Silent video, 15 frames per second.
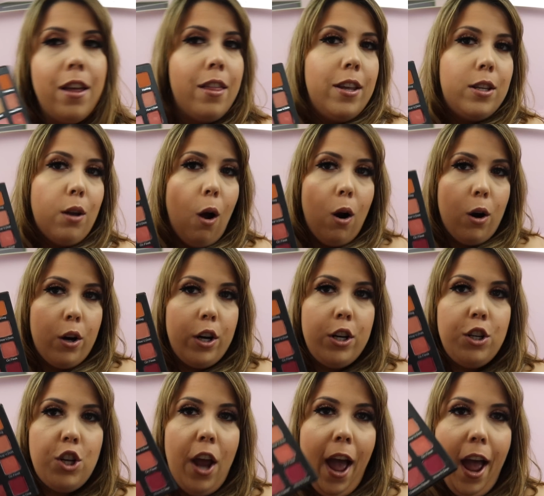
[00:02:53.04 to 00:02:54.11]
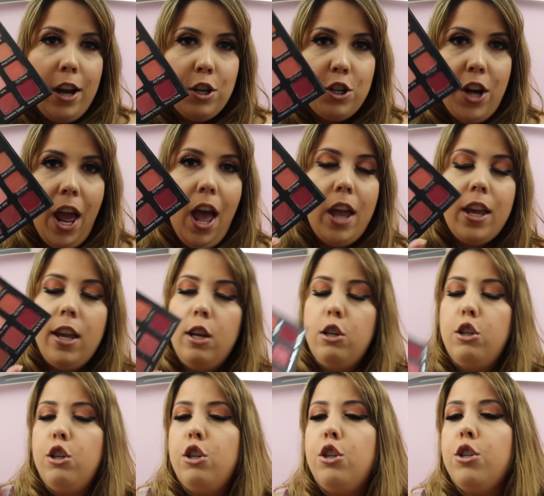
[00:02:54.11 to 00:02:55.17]
this orange hashtag
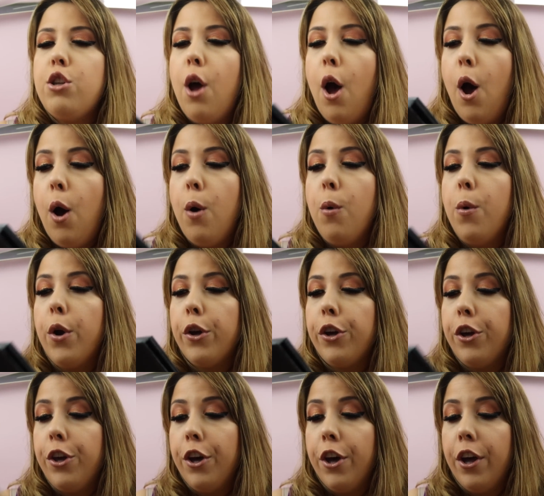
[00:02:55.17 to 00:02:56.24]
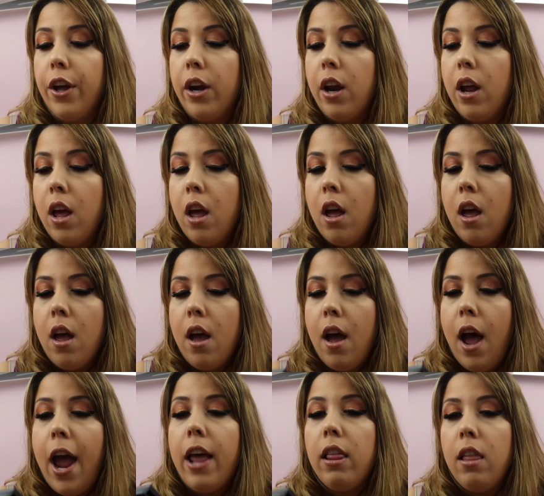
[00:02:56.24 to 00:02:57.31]
is so good.
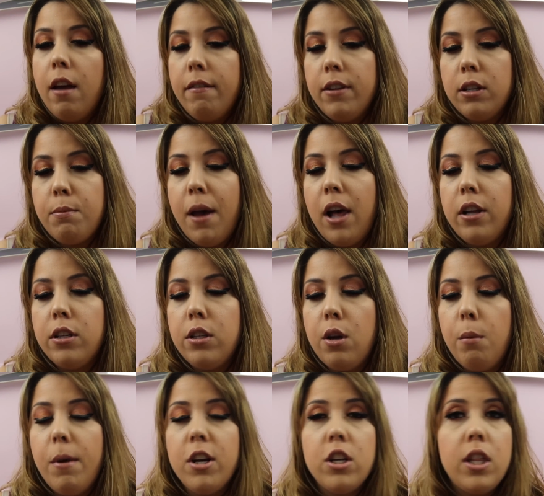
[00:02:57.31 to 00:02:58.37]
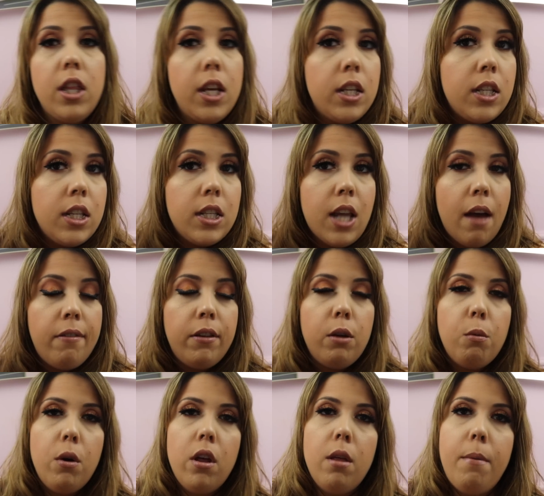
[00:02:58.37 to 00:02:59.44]
I love this palette so much. This is definitely
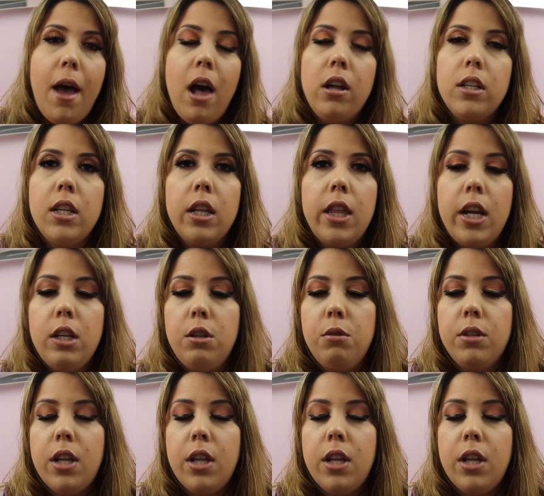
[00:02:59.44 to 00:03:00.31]
one of the palettes that they do